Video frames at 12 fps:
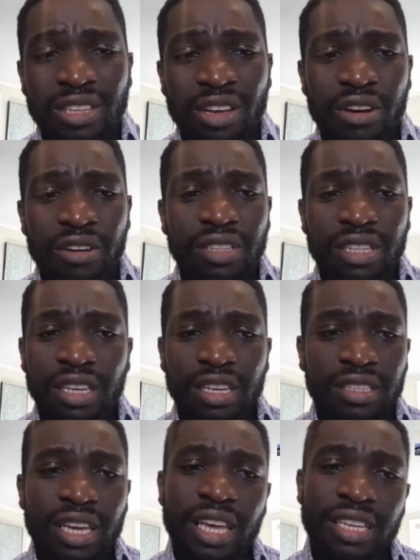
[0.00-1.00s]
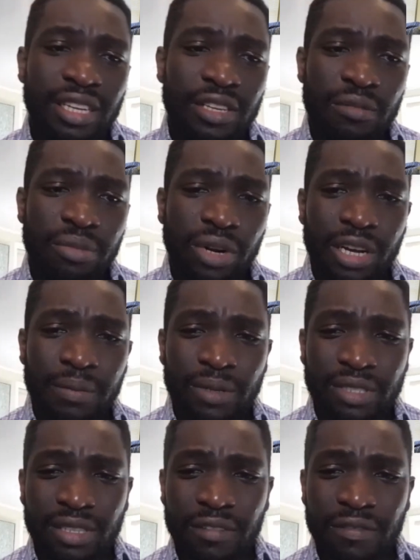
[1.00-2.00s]
so the case that you brought up
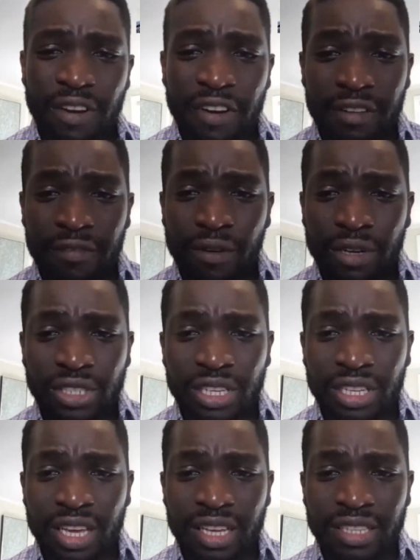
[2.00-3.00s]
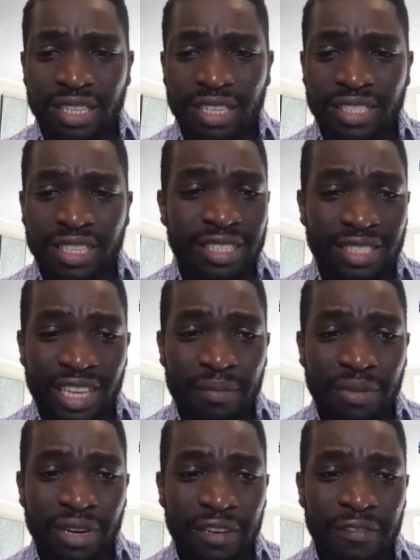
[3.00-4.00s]
was a very unfortunate case, and it's an
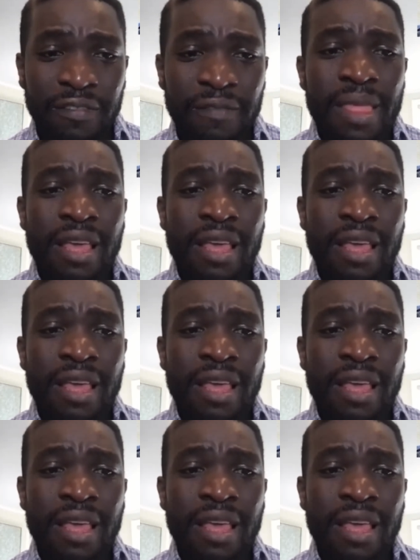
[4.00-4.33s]
example of